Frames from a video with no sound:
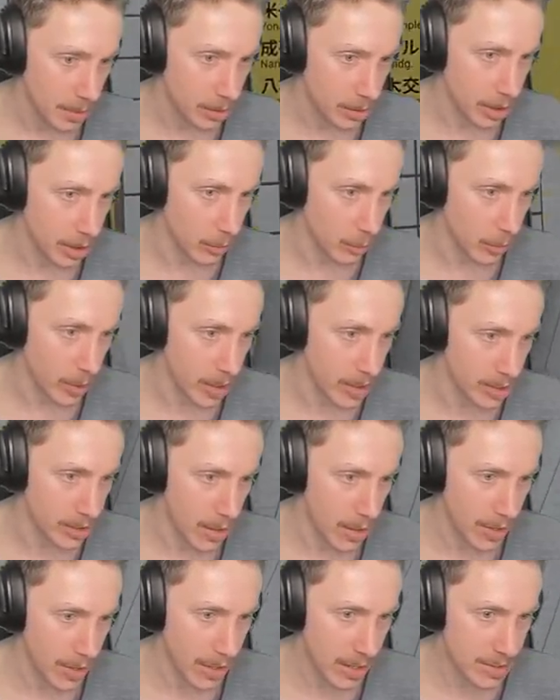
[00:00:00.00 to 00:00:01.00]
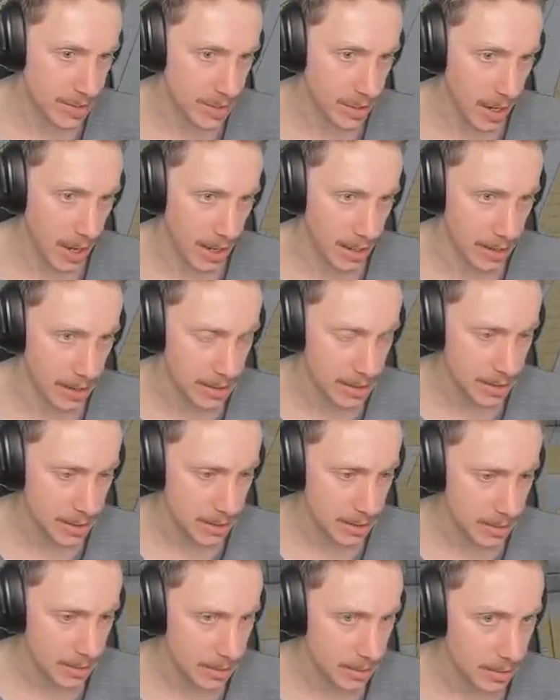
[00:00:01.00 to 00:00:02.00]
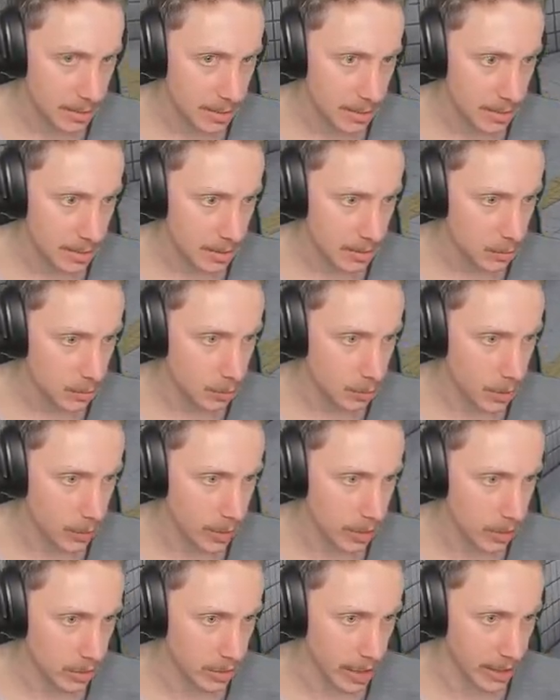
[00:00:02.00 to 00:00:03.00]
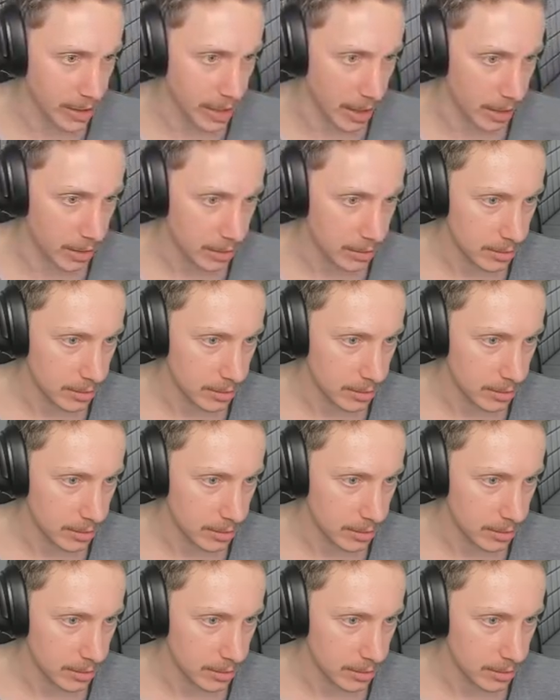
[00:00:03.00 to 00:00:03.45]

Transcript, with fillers: Okay, we're at another exit 8. What are we looking at now?